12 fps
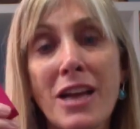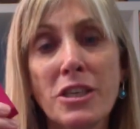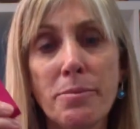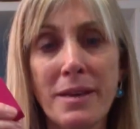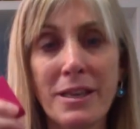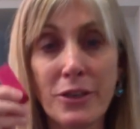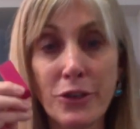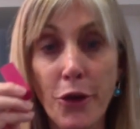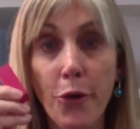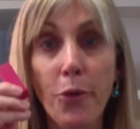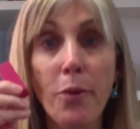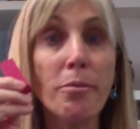to be
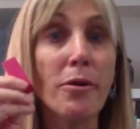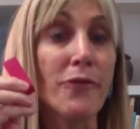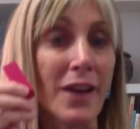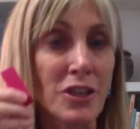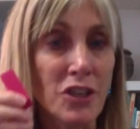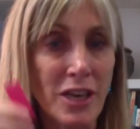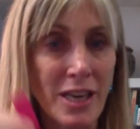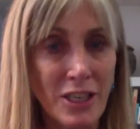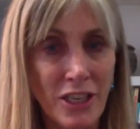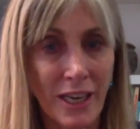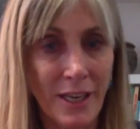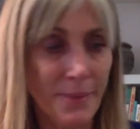so perfectionistic.